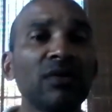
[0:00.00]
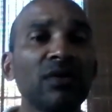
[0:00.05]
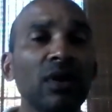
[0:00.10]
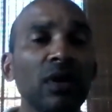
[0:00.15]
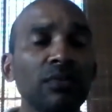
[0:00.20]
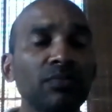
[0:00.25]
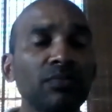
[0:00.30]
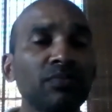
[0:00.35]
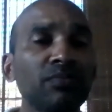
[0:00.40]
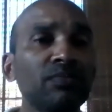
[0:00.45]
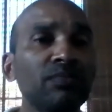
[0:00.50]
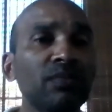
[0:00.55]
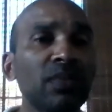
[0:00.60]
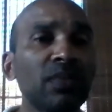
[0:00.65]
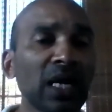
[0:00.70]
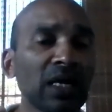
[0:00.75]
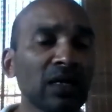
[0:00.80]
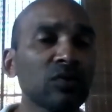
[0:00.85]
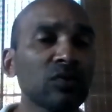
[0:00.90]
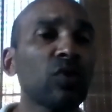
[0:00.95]
up
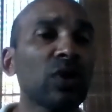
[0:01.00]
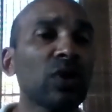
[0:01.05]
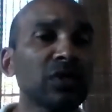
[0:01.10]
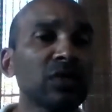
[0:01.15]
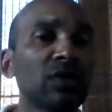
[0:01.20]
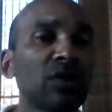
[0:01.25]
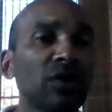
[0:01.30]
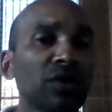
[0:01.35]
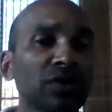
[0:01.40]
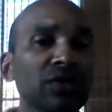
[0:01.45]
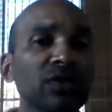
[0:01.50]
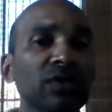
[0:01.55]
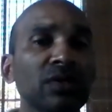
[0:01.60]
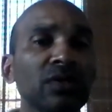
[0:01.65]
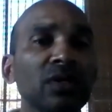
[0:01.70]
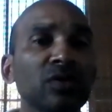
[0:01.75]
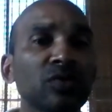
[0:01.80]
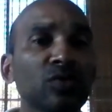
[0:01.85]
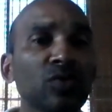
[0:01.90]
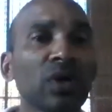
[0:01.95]
by quite a lot
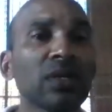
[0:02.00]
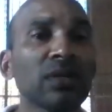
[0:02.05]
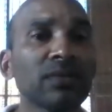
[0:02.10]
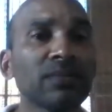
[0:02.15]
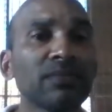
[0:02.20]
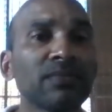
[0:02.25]
as well.